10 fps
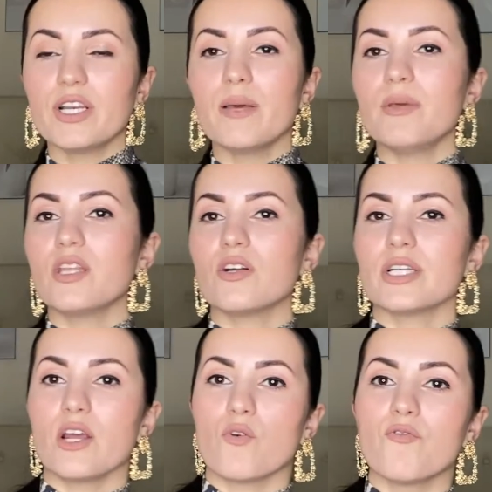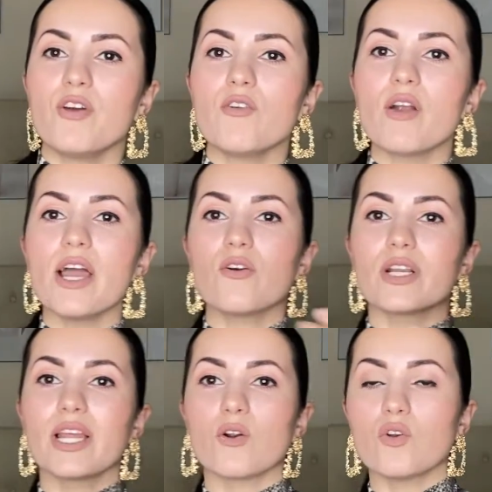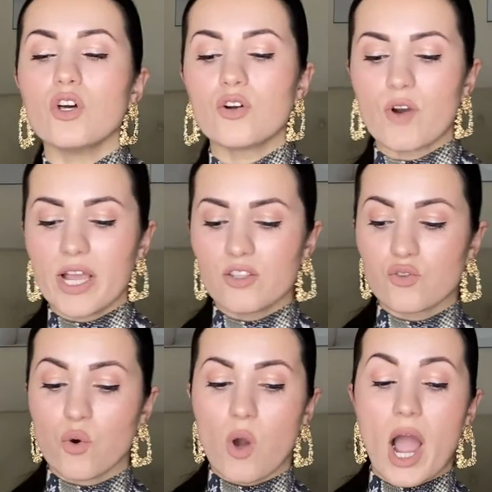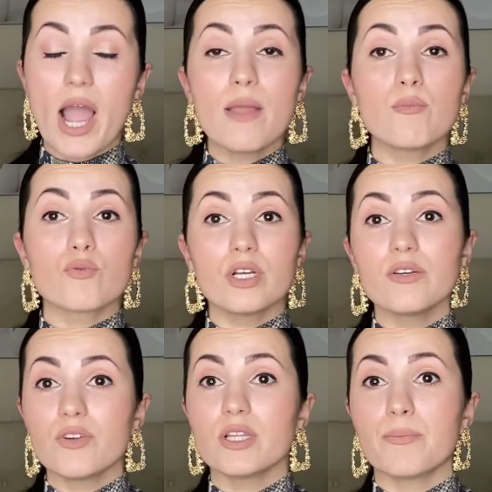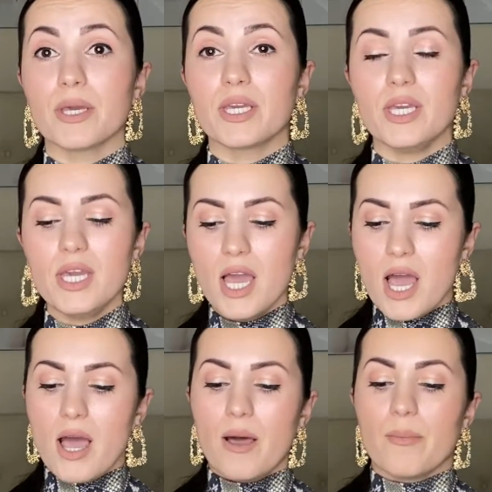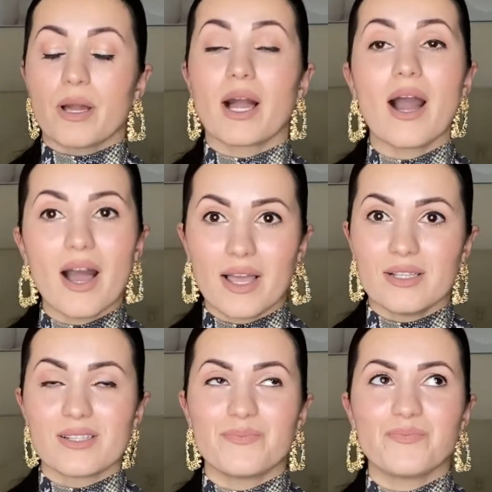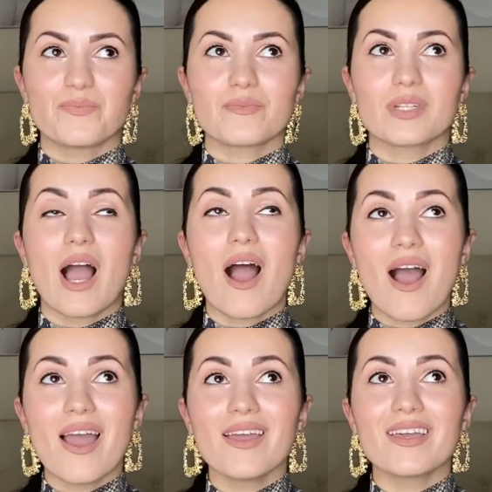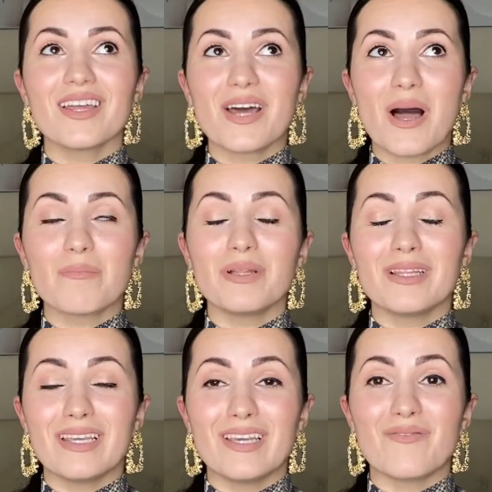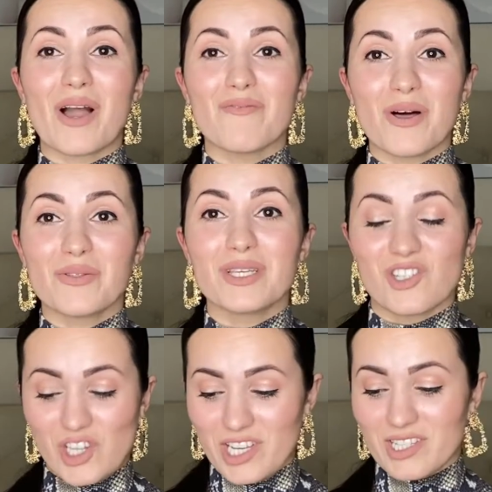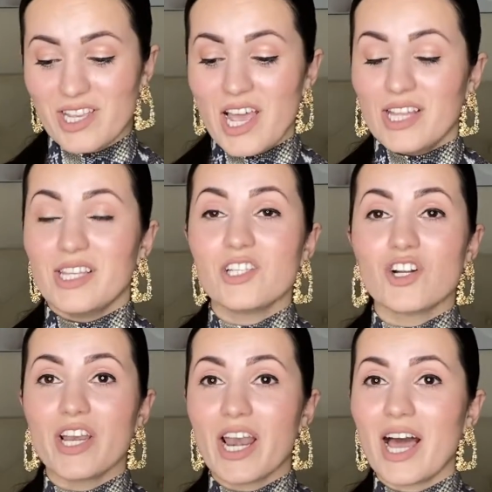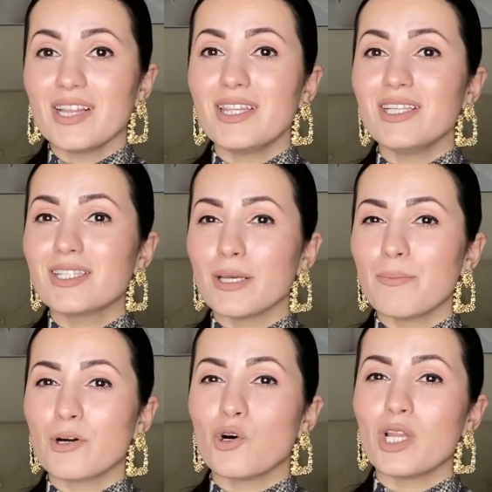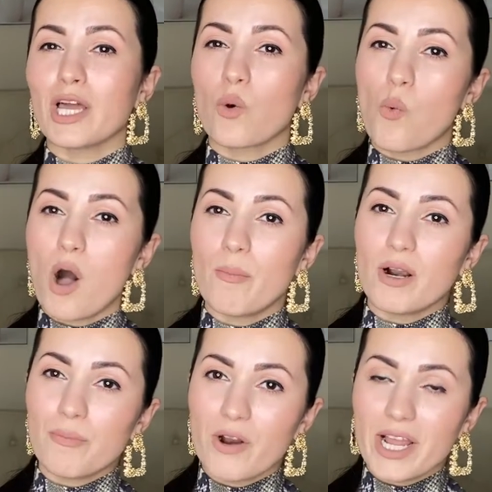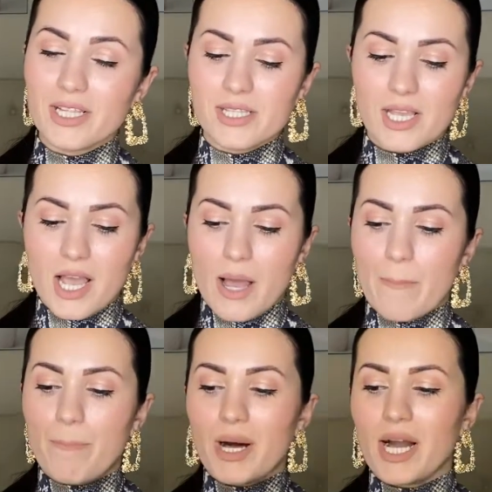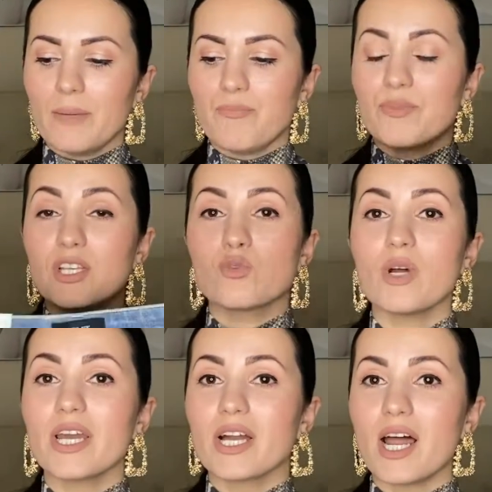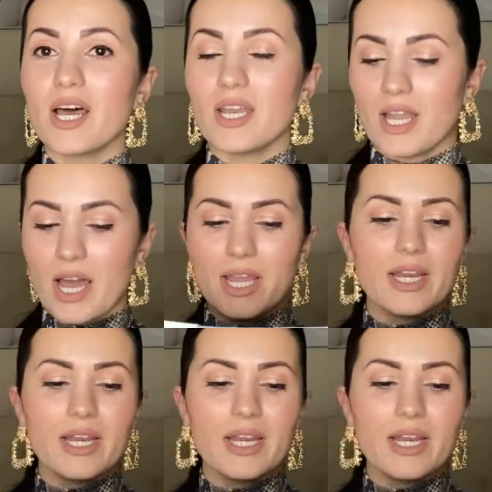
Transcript: them. Either they don't fit right or they don't look right. So I am really, really picky. But guys, I cannot believe I found these jeans. These are not the typical like Walmart brands, but this one I got online,